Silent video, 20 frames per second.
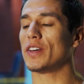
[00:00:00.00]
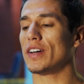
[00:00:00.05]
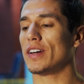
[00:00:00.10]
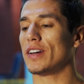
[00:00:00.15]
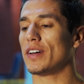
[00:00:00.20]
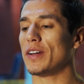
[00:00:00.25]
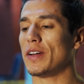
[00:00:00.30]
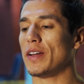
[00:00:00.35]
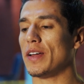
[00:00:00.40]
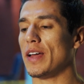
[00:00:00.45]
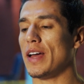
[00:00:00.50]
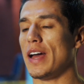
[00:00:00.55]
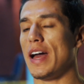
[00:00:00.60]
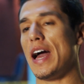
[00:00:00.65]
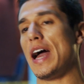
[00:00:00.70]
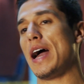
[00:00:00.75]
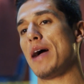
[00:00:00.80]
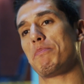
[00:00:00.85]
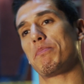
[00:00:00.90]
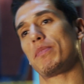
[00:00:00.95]
the
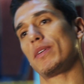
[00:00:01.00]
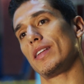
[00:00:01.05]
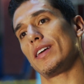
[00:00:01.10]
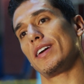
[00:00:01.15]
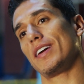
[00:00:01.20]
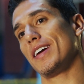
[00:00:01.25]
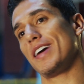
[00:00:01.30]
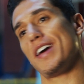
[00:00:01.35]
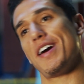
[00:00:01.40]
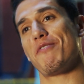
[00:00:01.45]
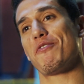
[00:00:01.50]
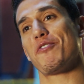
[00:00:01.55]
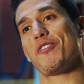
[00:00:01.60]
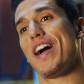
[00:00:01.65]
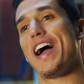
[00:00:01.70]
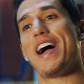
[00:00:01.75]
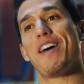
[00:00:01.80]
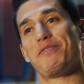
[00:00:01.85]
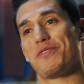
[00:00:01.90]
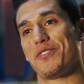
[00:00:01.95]
happily
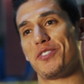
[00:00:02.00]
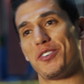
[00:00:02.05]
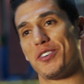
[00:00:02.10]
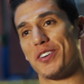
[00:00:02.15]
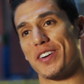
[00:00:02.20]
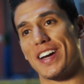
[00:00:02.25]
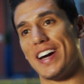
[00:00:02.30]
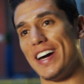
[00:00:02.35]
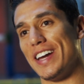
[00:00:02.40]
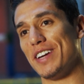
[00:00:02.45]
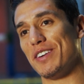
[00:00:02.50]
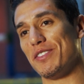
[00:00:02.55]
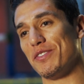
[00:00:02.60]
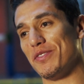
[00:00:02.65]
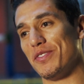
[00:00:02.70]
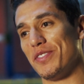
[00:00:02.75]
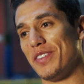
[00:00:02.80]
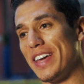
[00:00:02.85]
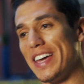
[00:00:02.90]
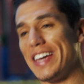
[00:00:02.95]
ever after kind
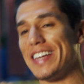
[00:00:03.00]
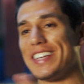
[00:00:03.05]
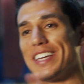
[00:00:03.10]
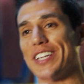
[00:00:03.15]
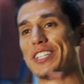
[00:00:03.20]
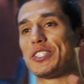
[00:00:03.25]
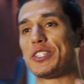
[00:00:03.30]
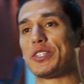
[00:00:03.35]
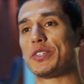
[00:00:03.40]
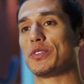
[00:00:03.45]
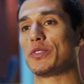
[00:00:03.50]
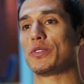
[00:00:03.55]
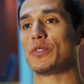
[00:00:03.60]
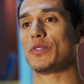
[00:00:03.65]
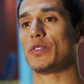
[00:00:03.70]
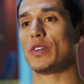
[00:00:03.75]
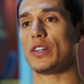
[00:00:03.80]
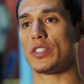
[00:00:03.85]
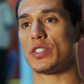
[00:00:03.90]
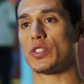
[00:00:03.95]
of ending
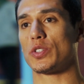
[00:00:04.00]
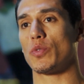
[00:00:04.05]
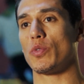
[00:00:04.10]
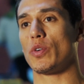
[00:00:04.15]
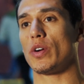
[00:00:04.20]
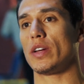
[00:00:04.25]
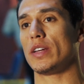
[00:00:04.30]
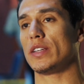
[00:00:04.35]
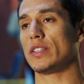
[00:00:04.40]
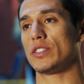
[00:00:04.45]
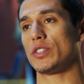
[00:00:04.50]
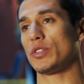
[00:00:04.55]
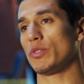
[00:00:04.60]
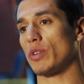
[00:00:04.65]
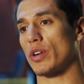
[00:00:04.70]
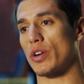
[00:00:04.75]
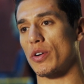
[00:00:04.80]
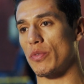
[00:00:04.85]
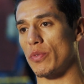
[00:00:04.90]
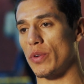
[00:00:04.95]
to a story and
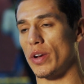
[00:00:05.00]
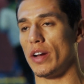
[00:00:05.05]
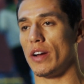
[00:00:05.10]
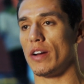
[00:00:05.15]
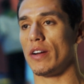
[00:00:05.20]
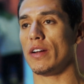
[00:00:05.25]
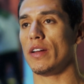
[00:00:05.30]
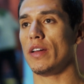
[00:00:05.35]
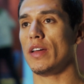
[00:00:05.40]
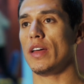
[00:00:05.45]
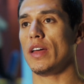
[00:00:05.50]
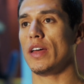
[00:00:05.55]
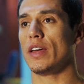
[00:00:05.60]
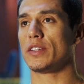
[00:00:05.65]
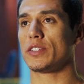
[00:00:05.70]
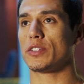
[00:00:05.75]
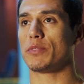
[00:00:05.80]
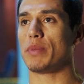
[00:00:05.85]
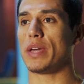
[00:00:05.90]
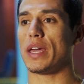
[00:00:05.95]
to a career
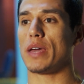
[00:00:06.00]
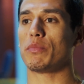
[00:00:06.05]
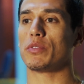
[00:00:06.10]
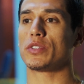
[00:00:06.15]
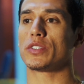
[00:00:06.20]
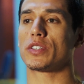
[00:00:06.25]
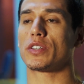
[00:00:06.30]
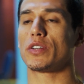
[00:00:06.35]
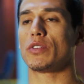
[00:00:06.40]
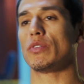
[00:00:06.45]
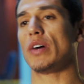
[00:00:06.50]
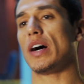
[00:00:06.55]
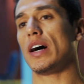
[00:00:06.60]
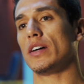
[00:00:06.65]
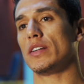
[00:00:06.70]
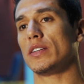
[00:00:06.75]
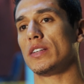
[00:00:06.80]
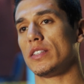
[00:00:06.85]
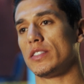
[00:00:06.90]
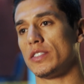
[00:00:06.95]
to be able to go
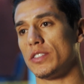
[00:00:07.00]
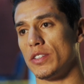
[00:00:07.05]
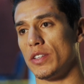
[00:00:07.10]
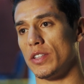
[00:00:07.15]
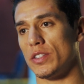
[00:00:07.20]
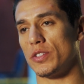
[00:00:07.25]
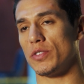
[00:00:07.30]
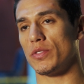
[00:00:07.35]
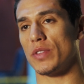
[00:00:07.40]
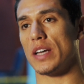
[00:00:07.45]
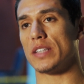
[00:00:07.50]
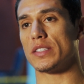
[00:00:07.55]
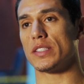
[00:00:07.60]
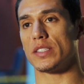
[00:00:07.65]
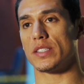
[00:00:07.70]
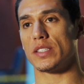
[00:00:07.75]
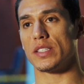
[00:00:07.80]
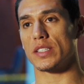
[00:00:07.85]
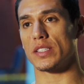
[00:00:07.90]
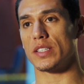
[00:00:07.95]
out to the
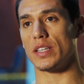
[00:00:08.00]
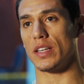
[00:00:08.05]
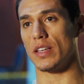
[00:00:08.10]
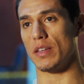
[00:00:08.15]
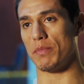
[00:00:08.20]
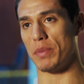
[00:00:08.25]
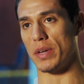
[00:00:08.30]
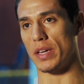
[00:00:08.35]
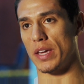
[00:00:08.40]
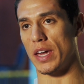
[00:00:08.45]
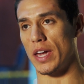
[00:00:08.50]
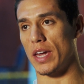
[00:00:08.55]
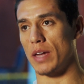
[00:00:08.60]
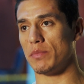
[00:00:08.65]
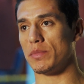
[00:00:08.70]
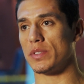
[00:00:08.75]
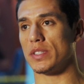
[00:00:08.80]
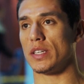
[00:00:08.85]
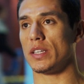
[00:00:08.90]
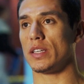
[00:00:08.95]
2016 Olympic
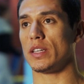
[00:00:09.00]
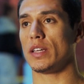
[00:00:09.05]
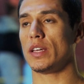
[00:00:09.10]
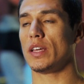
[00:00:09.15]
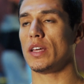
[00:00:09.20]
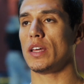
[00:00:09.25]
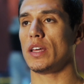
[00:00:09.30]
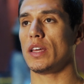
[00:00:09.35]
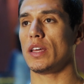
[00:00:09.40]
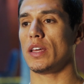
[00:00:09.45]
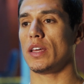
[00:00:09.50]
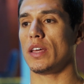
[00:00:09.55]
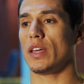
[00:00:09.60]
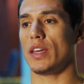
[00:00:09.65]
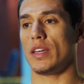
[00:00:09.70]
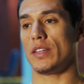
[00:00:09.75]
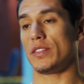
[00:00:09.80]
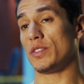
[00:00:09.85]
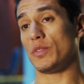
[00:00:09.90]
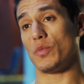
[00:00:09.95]
Games and
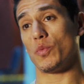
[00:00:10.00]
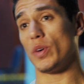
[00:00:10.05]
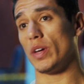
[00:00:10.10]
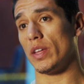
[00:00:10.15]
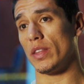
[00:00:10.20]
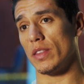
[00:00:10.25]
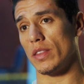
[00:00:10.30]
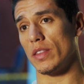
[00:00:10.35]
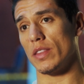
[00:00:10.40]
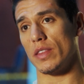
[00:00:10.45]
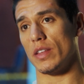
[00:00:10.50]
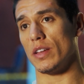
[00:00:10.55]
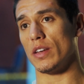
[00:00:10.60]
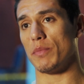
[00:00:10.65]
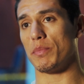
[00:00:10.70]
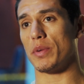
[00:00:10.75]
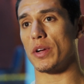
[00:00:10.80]
and to win the